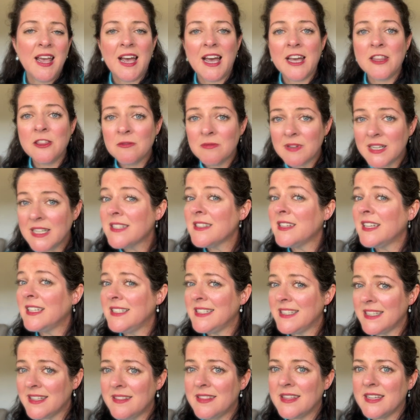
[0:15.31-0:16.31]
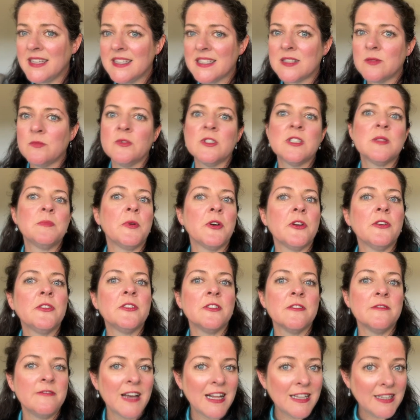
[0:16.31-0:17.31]
and the reason I did this was both
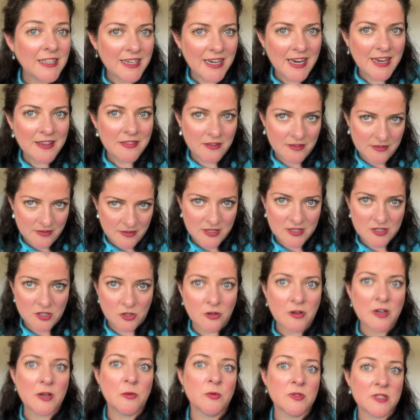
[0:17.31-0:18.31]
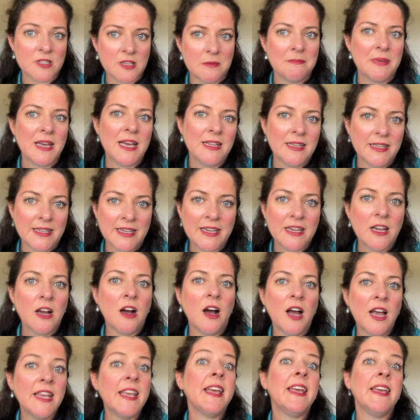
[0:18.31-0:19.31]
to validate that the story was compelling,
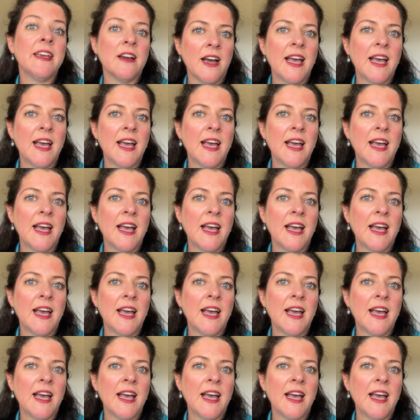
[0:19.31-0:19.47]
i.e.